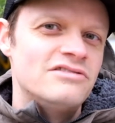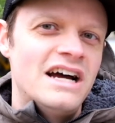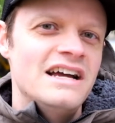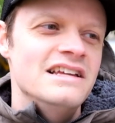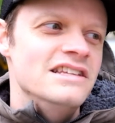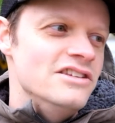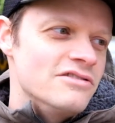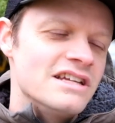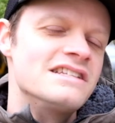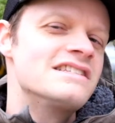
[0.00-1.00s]
right,
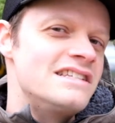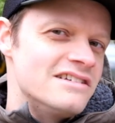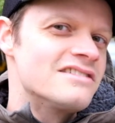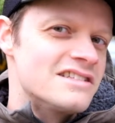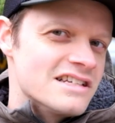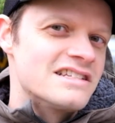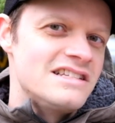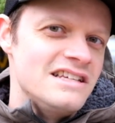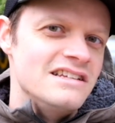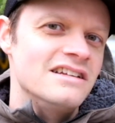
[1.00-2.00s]
you can still
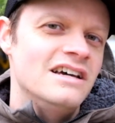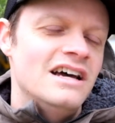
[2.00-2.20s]
succeed.